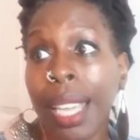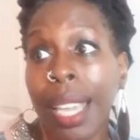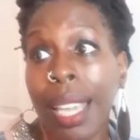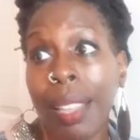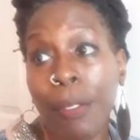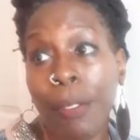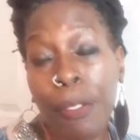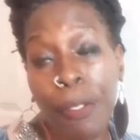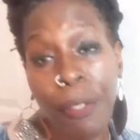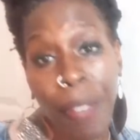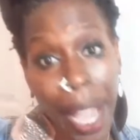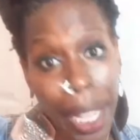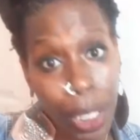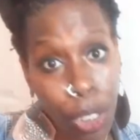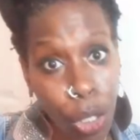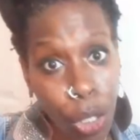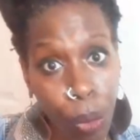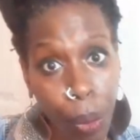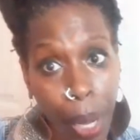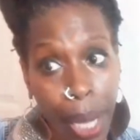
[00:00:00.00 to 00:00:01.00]

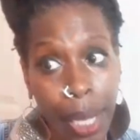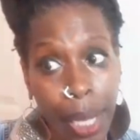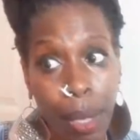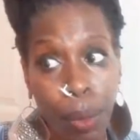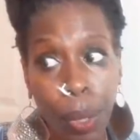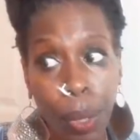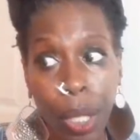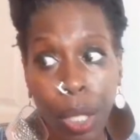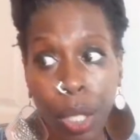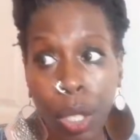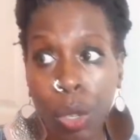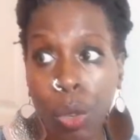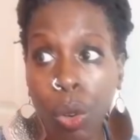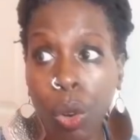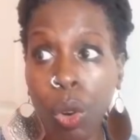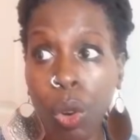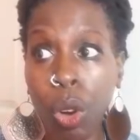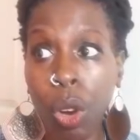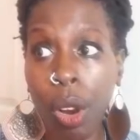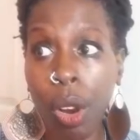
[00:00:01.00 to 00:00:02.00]
infatuated with you,
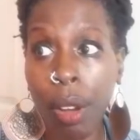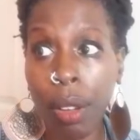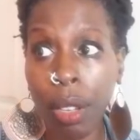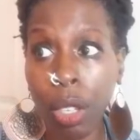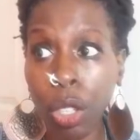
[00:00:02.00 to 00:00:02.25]
or